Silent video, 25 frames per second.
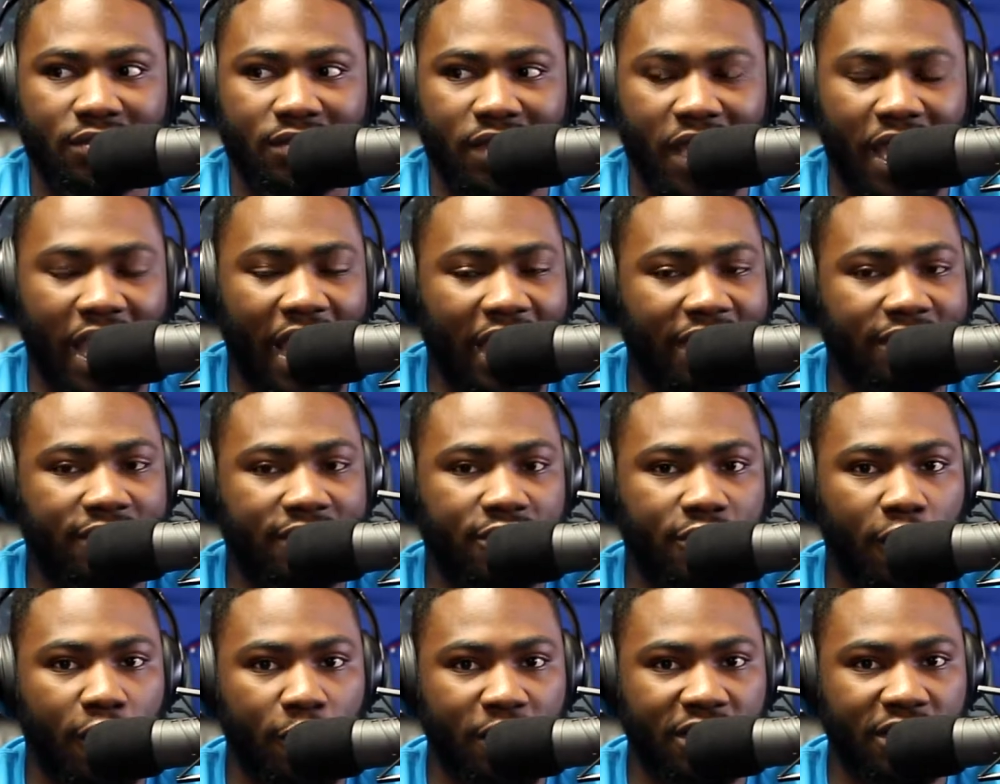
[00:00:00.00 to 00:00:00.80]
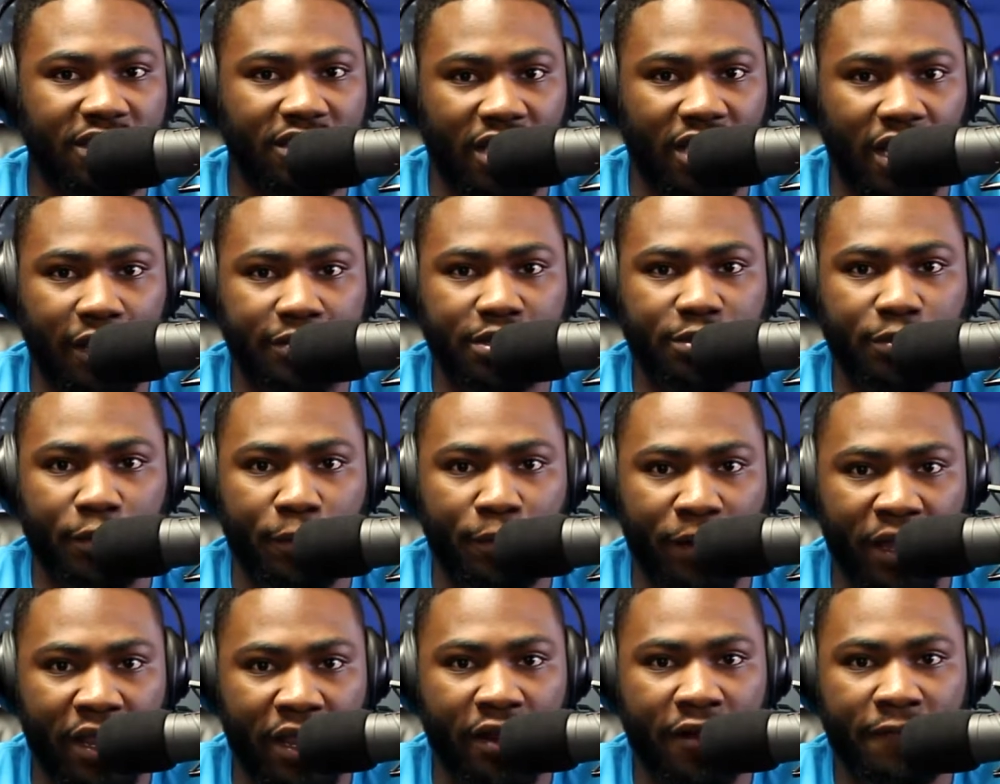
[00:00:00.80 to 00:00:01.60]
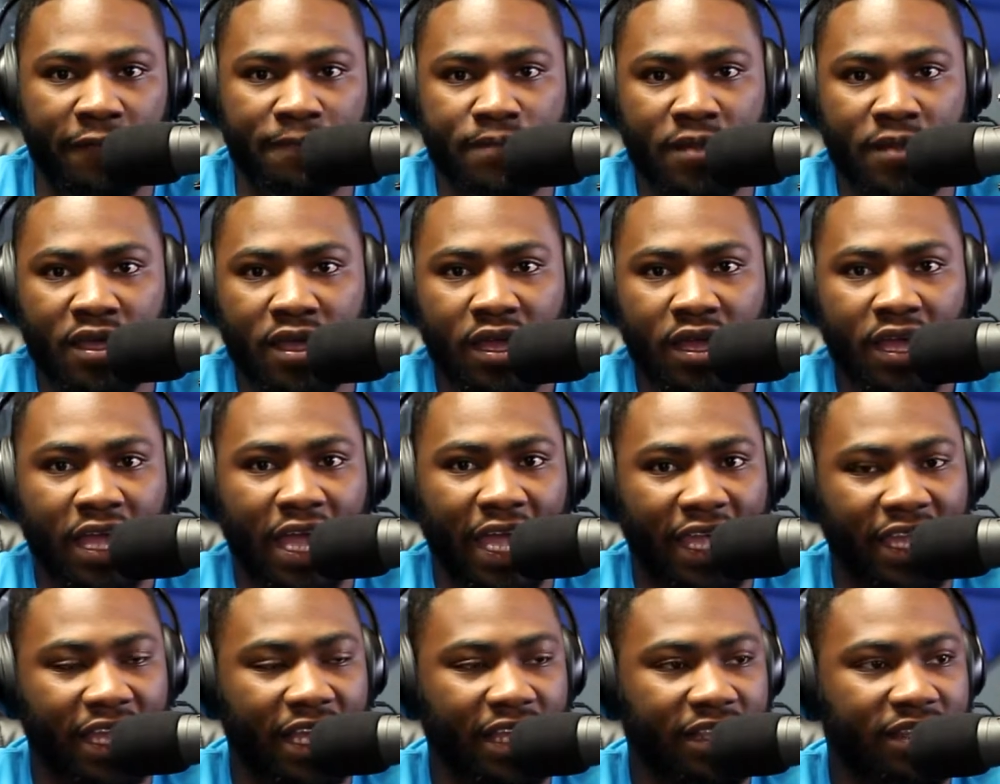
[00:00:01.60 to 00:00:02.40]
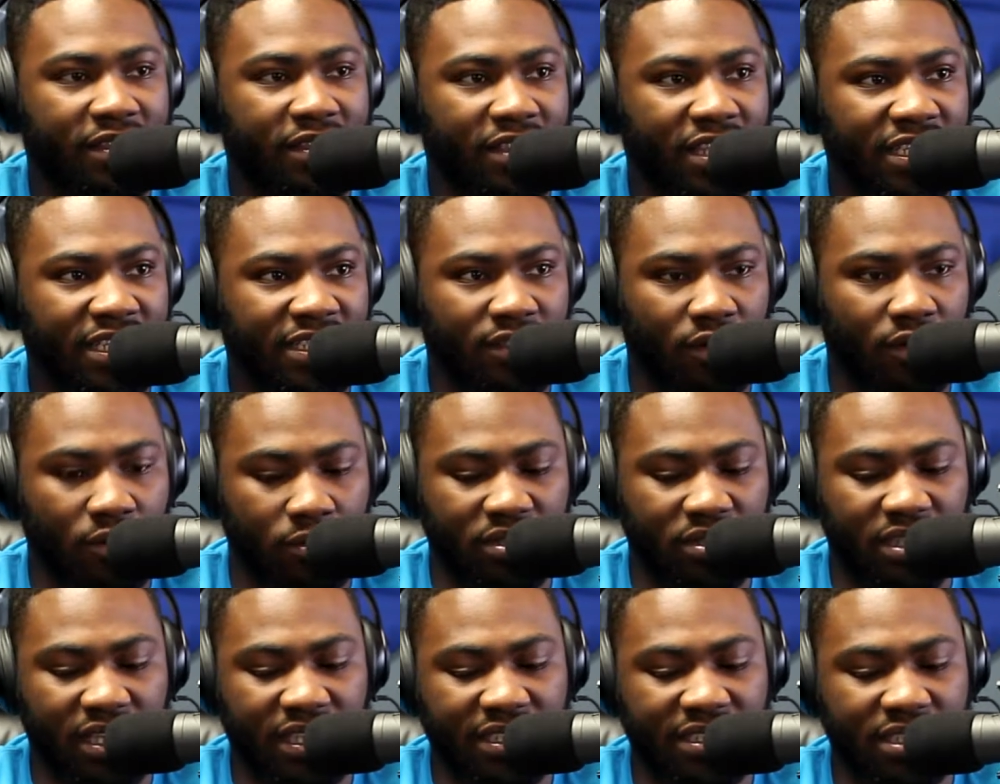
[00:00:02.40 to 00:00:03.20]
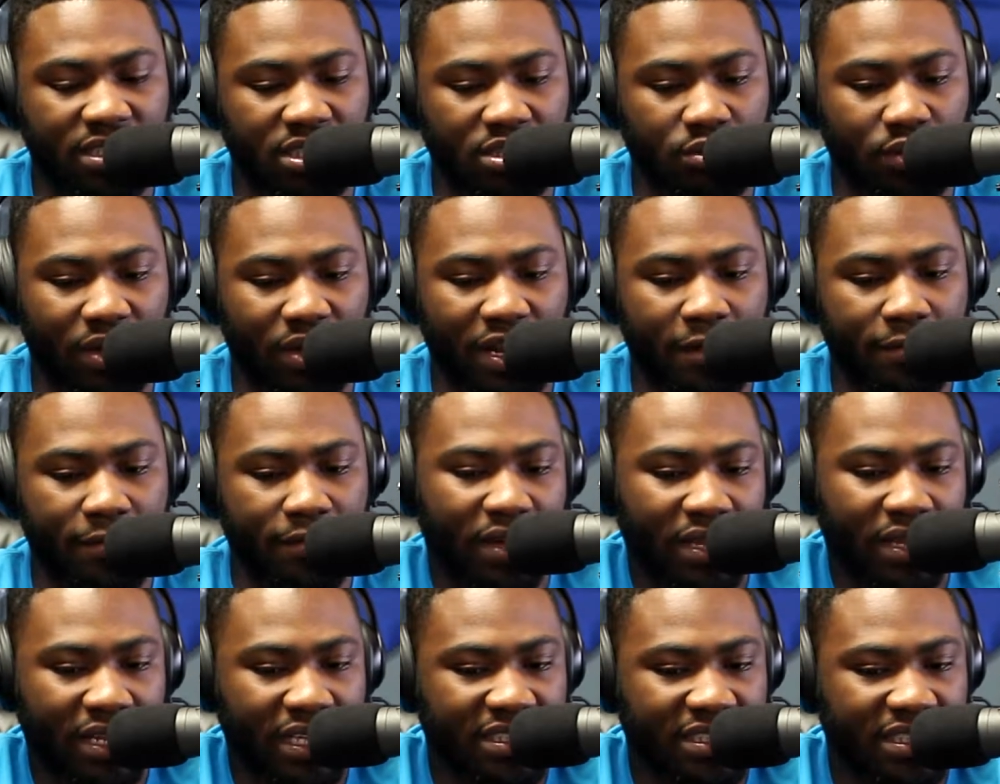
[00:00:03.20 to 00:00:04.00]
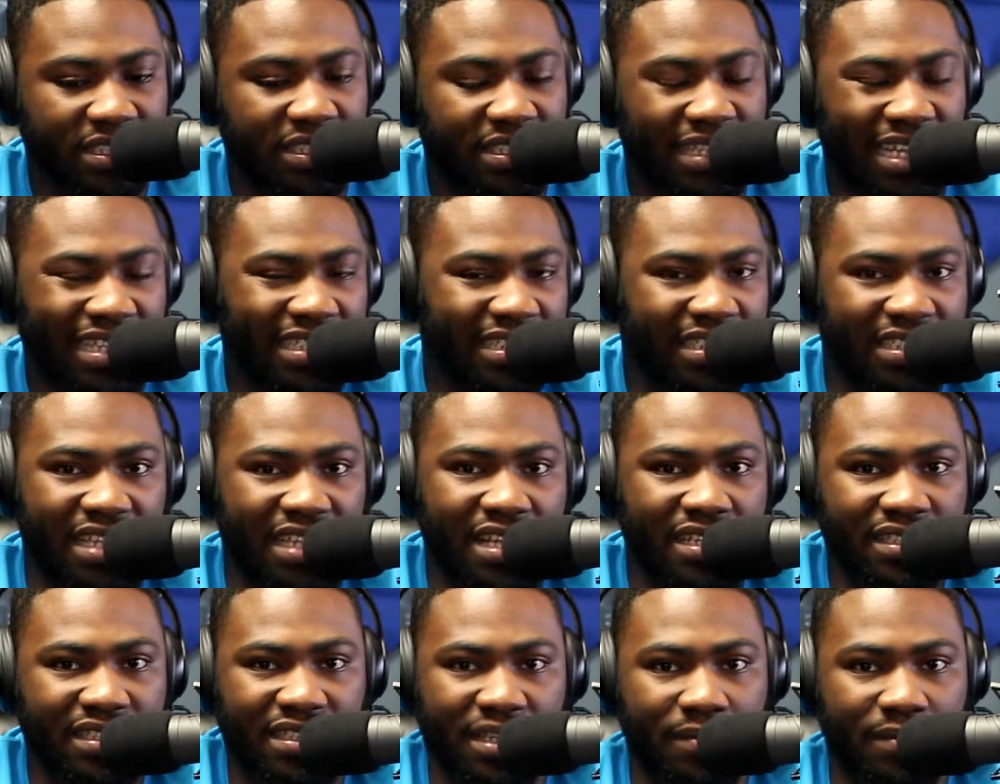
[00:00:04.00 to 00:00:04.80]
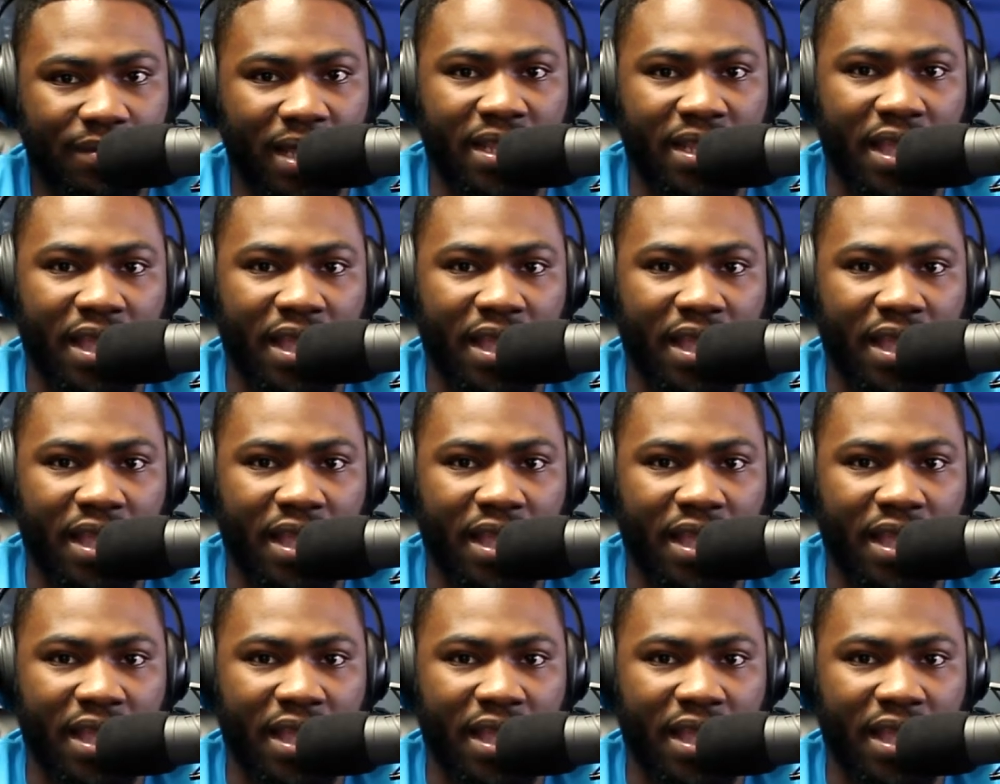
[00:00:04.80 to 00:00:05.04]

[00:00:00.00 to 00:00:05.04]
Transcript: They had so much time to prepare and get this whole thing situated, but it just didn't seem